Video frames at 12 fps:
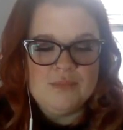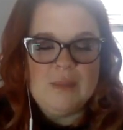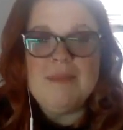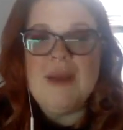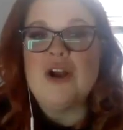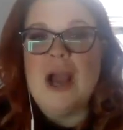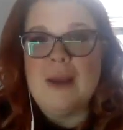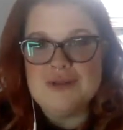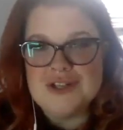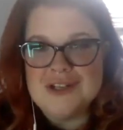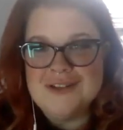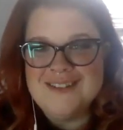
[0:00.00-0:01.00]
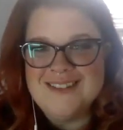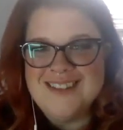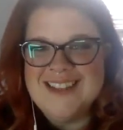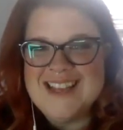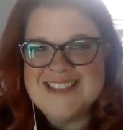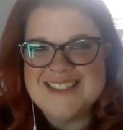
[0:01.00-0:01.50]
better option,
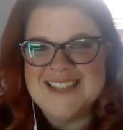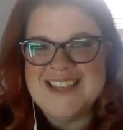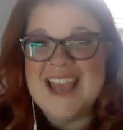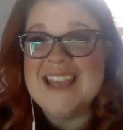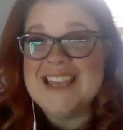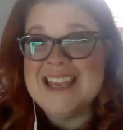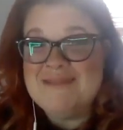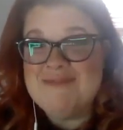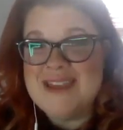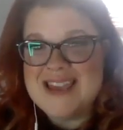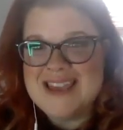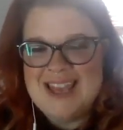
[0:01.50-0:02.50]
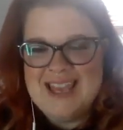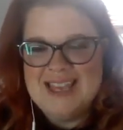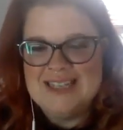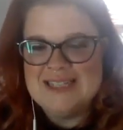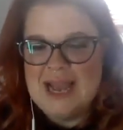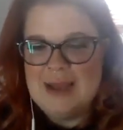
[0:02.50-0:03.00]
less gatekeeping
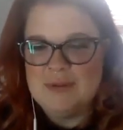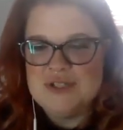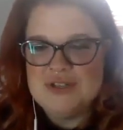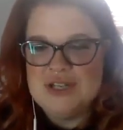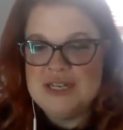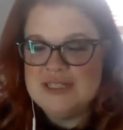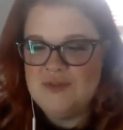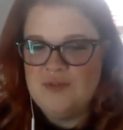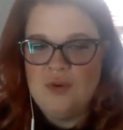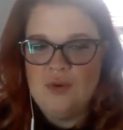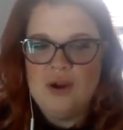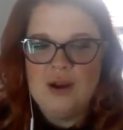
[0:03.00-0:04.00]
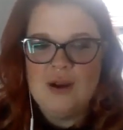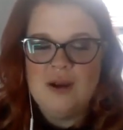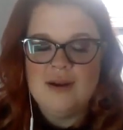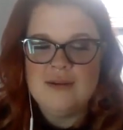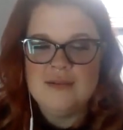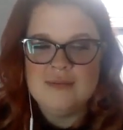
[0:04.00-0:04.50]
and opportunities
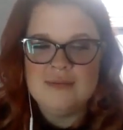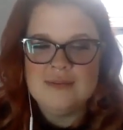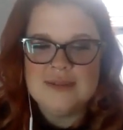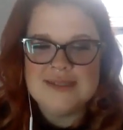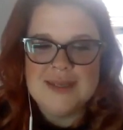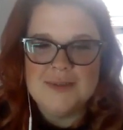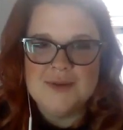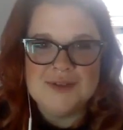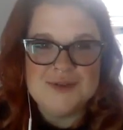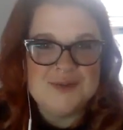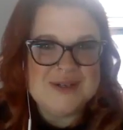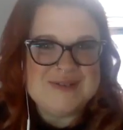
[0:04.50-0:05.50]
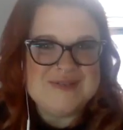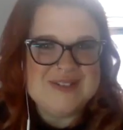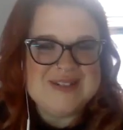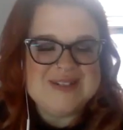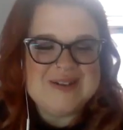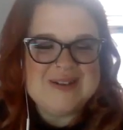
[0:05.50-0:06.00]
for some of what we're going to
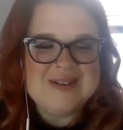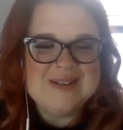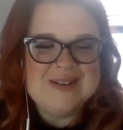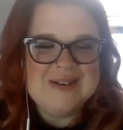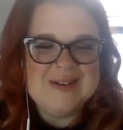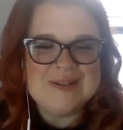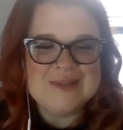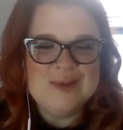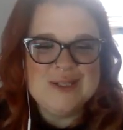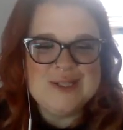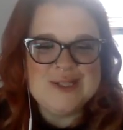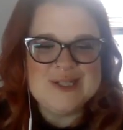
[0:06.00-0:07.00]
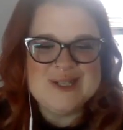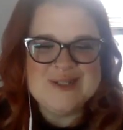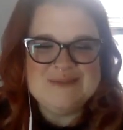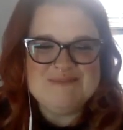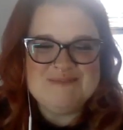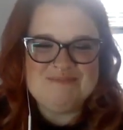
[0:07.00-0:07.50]
find out on that next
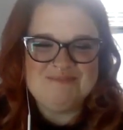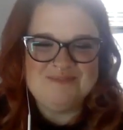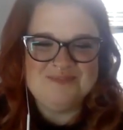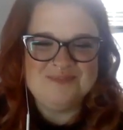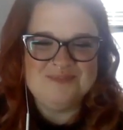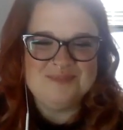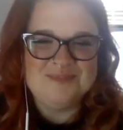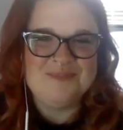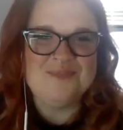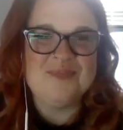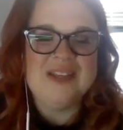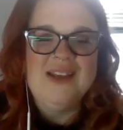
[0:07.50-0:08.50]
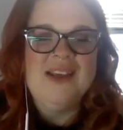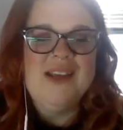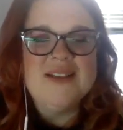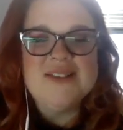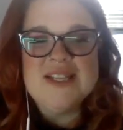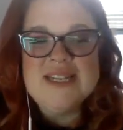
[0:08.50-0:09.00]
question.
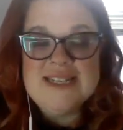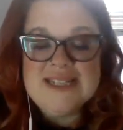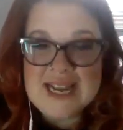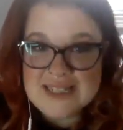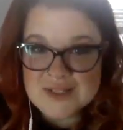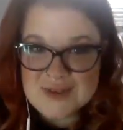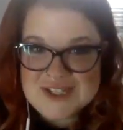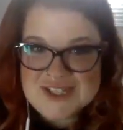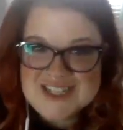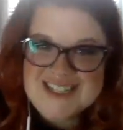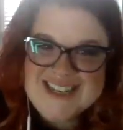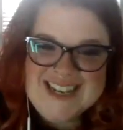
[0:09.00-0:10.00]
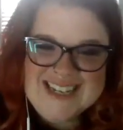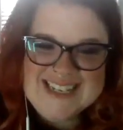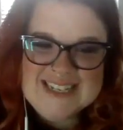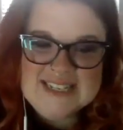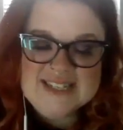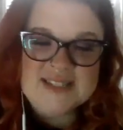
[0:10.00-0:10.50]
So the next question
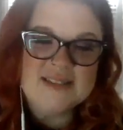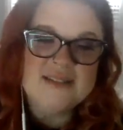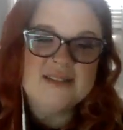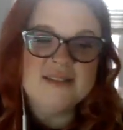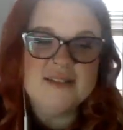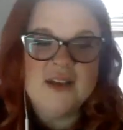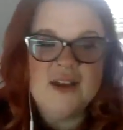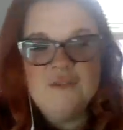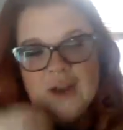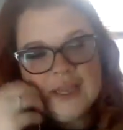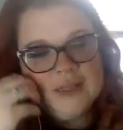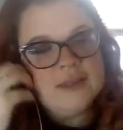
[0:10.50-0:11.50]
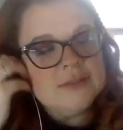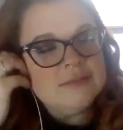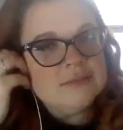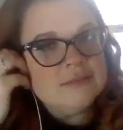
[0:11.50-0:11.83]
is Frank.